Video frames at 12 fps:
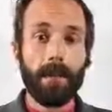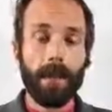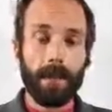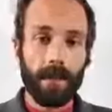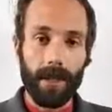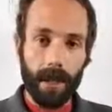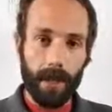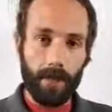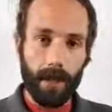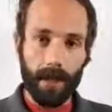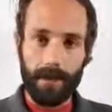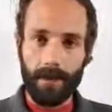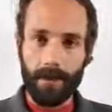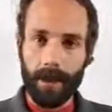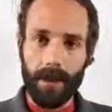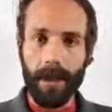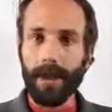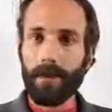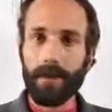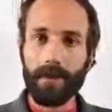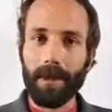posted a comment under my comment